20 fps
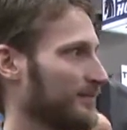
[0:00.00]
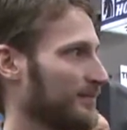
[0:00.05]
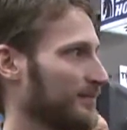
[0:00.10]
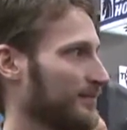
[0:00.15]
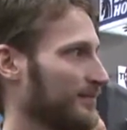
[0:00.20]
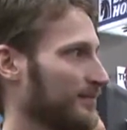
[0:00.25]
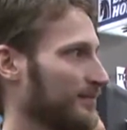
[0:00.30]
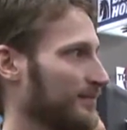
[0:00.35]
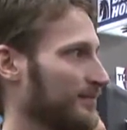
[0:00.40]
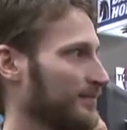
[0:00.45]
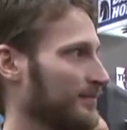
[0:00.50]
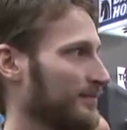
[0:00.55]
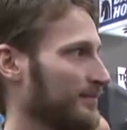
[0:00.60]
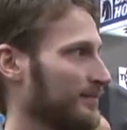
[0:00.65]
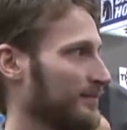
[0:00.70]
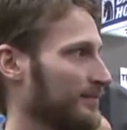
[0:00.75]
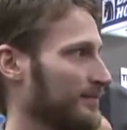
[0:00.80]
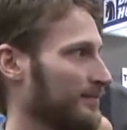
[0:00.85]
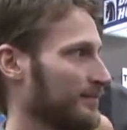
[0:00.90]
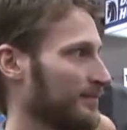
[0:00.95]

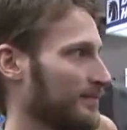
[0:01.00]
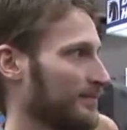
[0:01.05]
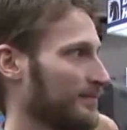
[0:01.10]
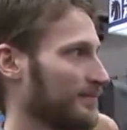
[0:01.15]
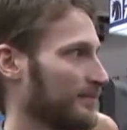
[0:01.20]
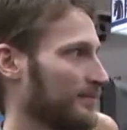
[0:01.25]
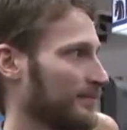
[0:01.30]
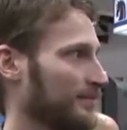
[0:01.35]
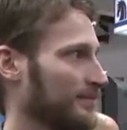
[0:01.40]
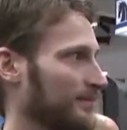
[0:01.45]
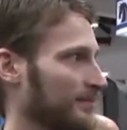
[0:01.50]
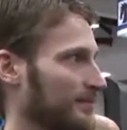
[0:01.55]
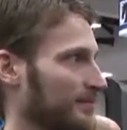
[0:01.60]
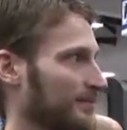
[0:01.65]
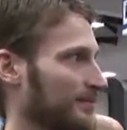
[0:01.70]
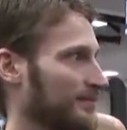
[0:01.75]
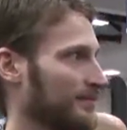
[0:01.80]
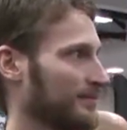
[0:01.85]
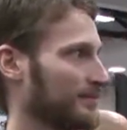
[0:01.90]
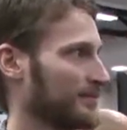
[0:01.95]

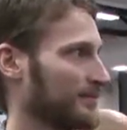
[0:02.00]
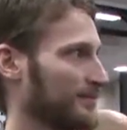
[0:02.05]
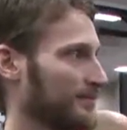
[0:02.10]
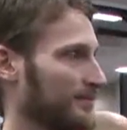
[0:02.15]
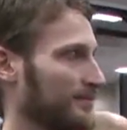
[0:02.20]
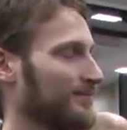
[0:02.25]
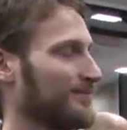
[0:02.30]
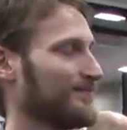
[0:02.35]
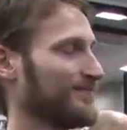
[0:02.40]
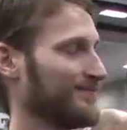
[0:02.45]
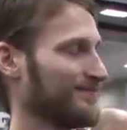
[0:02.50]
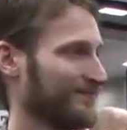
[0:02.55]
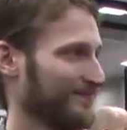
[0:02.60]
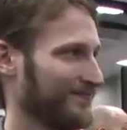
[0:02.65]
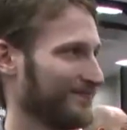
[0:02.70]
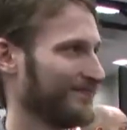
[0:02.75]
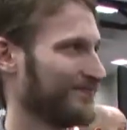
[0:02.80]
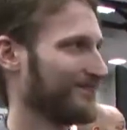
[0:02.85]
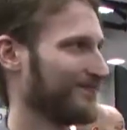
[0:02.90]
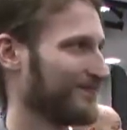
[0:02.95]

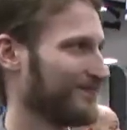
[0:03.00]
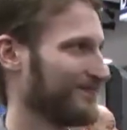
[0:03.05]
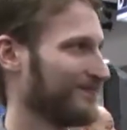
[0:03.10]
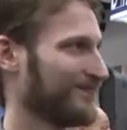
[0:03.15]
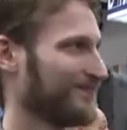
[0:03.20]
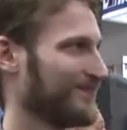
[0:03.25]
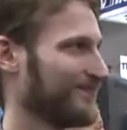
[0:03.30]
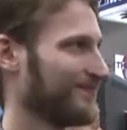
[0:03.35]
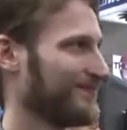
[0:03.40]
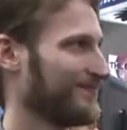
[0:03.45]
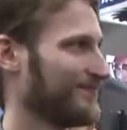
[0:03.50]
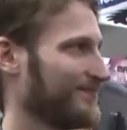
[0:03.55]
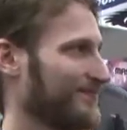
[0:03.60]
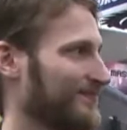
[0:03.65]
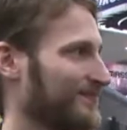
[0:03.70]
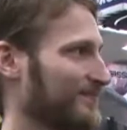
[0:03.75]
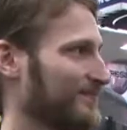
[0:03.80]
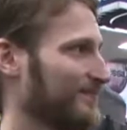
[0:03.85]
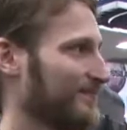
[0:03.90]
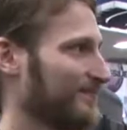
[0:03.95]

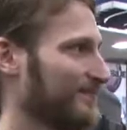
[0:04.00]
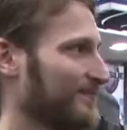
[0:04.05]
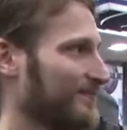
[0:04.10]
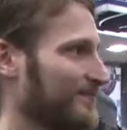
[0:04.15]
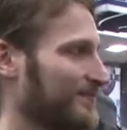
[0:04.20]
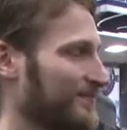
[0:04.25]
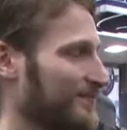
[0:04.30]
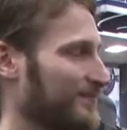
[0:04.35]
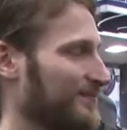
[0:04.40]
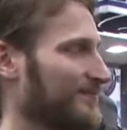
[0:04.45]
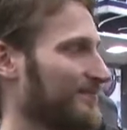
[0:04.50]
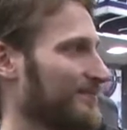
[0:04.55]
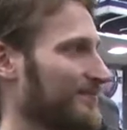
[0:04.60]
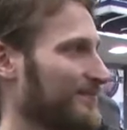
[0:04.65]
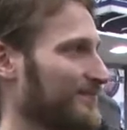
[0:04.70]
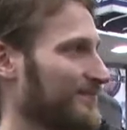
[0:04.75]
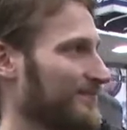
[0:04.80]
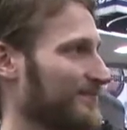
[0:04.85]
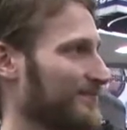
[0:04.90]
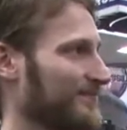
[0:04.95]

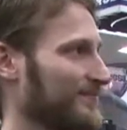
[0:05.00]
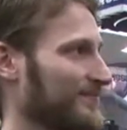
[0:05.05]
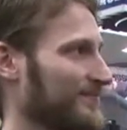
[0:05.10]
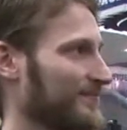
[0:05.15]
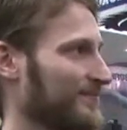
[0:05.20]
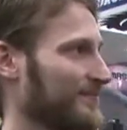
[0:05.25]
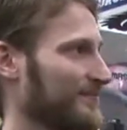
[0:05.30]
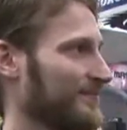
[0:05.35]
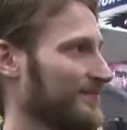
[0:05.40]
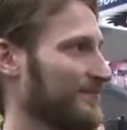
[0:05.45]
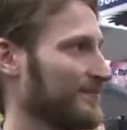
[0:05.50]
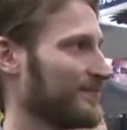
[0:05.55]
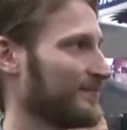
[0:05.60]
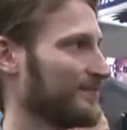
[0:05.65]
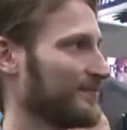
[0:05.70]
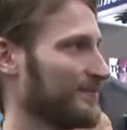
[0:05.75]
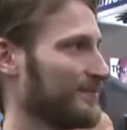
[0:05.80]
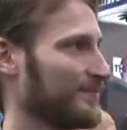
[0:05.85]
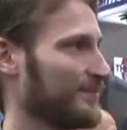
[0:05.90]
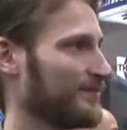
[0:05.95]

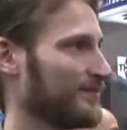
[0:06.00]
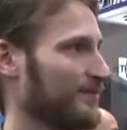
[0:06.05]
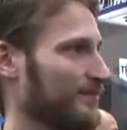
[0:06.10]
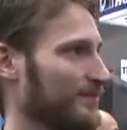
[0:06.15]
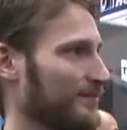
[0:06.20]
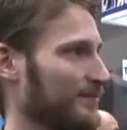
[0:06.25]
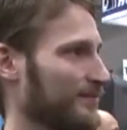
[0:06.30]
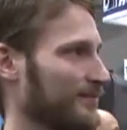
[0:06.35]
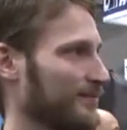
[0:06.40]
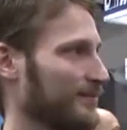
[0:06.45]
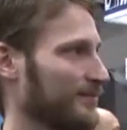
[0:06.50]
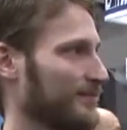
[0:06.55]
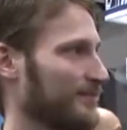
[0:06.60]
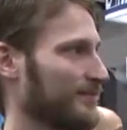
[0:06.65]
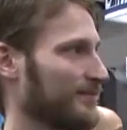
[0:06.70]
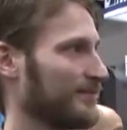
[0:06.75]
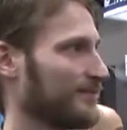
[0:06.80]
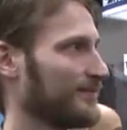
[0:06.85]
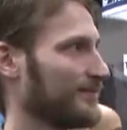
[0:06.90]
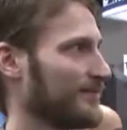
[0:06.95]

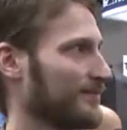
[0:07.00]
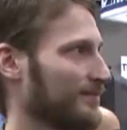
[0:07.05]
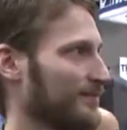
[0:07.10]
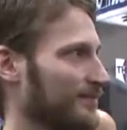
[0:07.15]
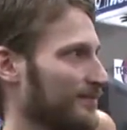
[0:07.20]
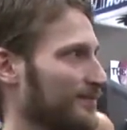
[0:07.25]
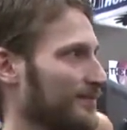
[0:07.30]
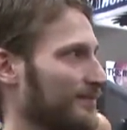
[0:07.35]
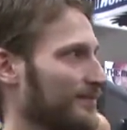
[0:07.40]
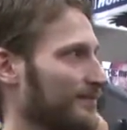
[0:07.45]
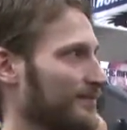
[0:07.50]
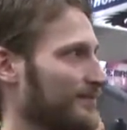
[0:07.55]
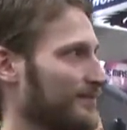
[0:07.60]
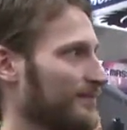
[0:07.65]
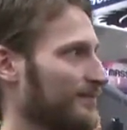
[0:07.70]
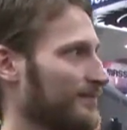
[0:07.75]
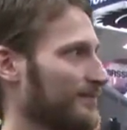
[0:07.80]
No words are spoken by the person on screen.